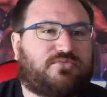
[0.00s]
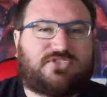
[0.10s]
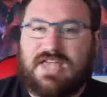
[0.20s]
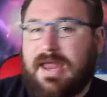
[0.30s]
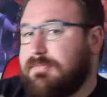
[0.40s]

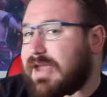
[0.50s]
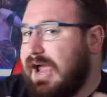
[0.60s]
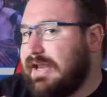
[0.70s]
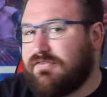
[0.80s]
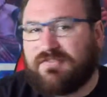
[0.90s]
Same
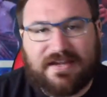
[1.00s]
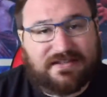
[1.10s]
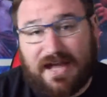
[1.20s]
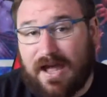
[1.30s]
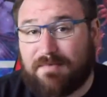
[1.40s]
kind of
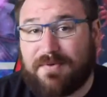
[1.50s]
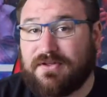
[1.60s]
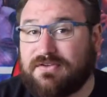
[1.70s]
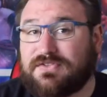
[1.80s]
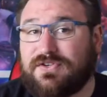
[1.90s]
things
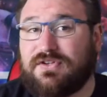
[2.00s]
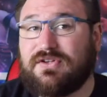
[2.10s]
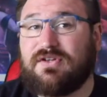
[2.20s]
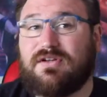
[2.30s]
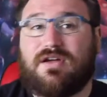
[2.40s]
happened,
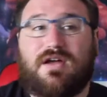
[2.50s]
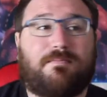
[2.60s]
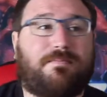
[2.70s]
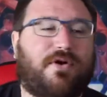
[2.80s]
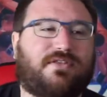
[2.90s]

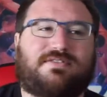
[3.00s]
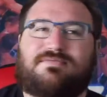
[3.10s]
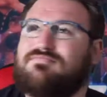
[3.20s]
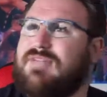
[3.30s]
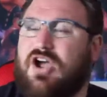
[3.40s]
but
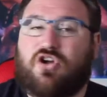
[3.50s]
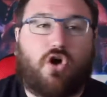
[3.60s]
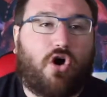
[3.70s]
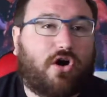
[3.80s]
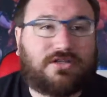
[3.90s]

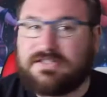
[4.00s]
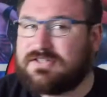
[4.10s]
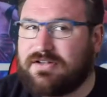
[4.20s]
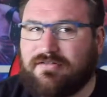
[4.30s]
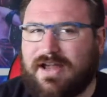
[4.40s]
according
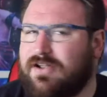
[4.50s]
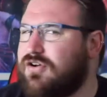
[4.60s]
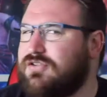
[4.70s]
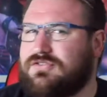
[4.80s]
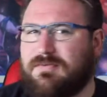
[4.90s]
to the
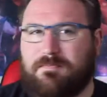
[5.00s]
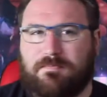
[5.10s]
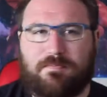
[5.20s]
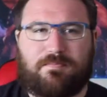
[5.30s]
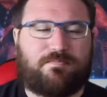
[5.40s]
records,
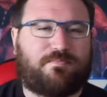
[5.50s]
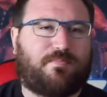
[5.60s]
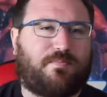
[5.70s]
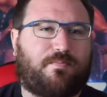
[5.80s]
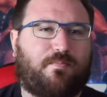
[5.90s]

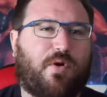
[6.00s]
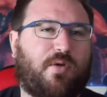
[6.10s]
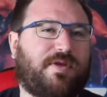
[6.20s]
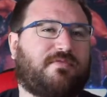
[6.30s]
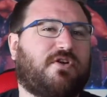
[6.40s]

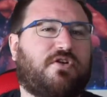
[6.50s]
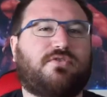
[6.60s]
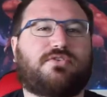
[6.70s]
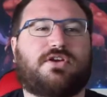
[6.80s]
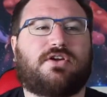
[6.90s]
Bobby
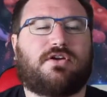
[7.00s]
Lashley